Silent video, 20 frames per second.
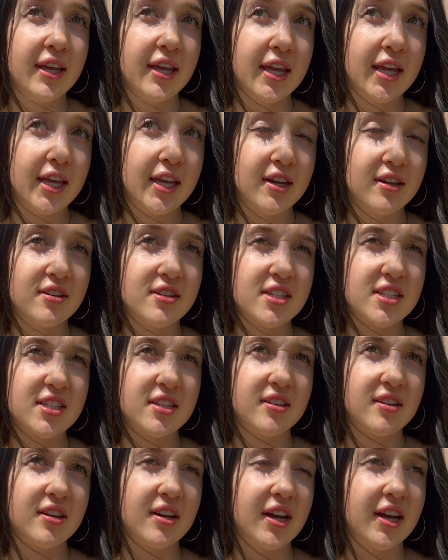And
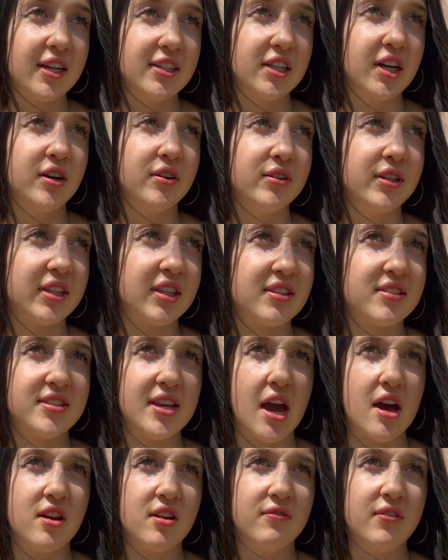I know, like, the
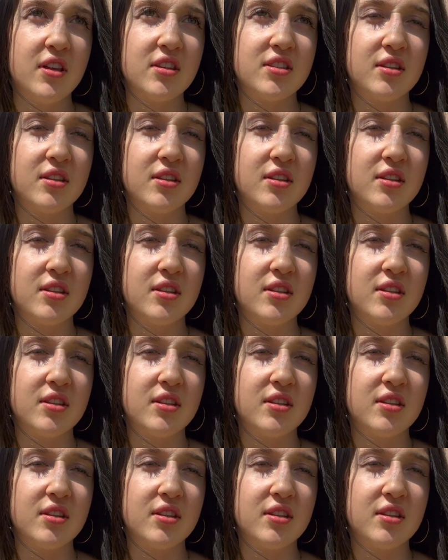sound of it,